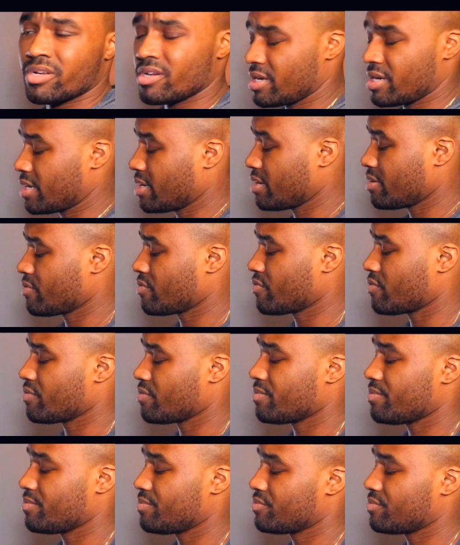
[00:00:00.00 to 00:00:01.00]

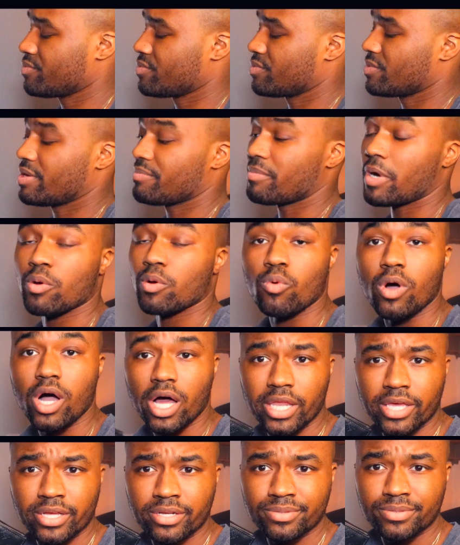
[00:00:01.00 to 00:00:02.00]
have my
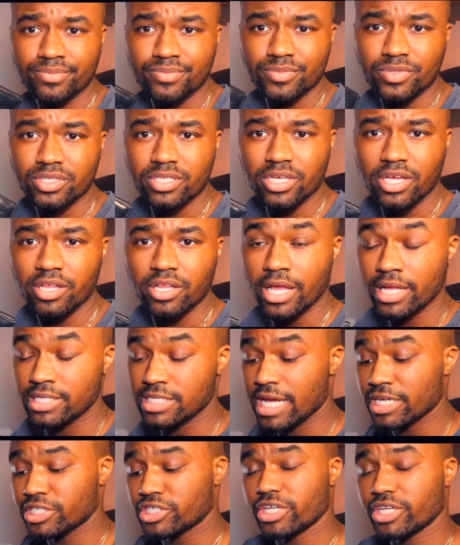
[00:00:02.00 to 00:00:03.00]
wallet. This is
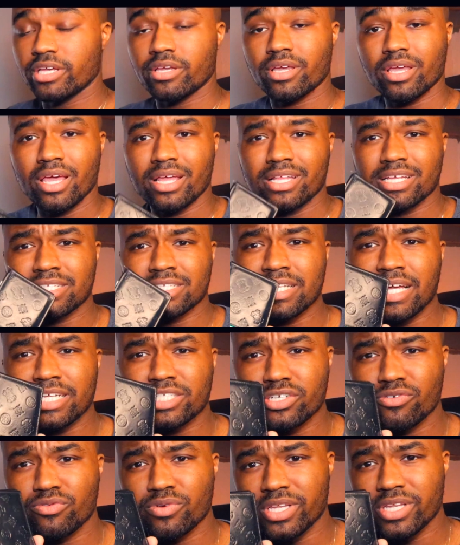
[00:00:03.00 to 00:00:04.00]
actually
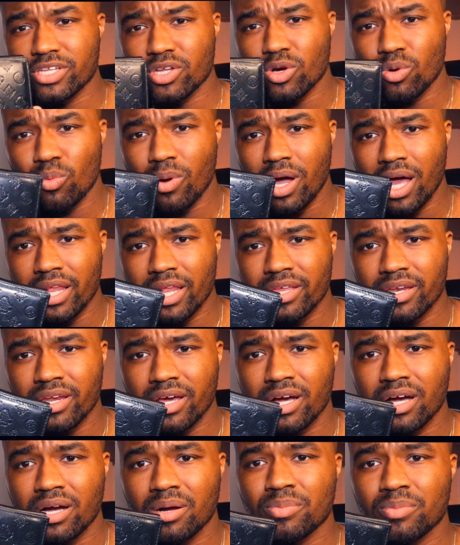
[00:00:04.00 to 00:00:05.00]
a really dope wallet.
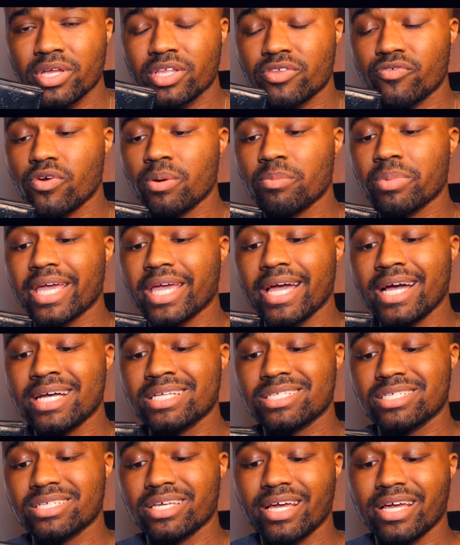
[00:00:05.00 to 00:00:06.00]
It's from
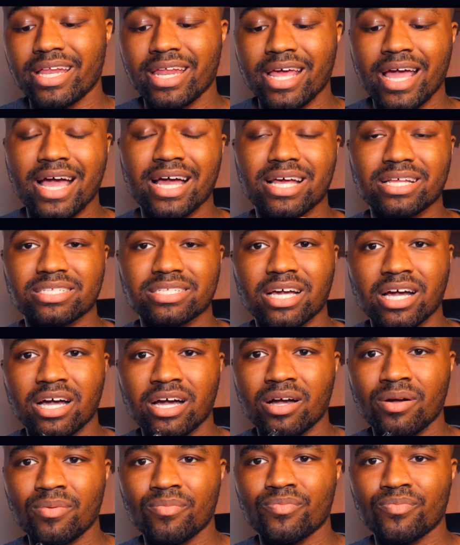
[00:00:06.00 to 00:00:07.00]
Guess. It has
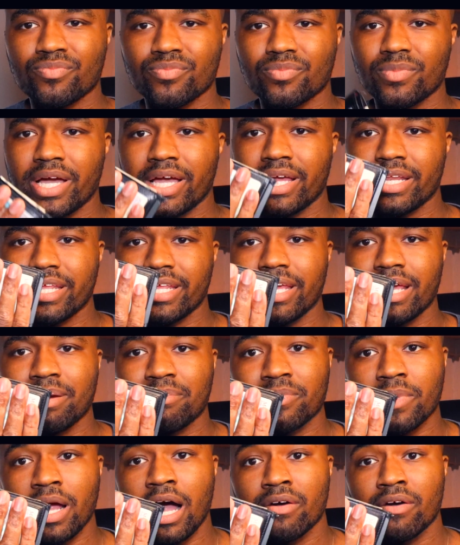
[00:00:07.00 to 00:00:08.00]
my ID.
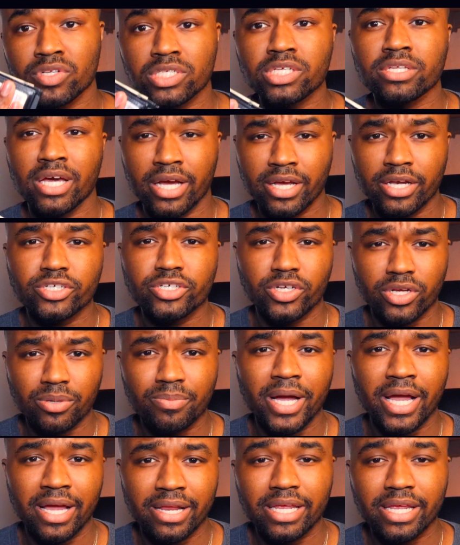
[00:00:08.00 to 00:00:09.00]
I'm obviously not going to show you
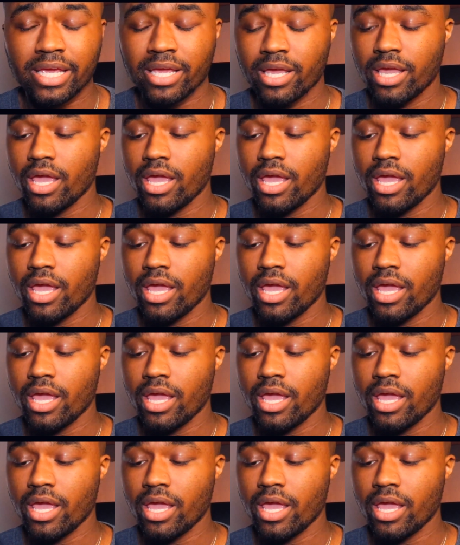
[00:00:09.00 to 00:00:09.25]
my ID.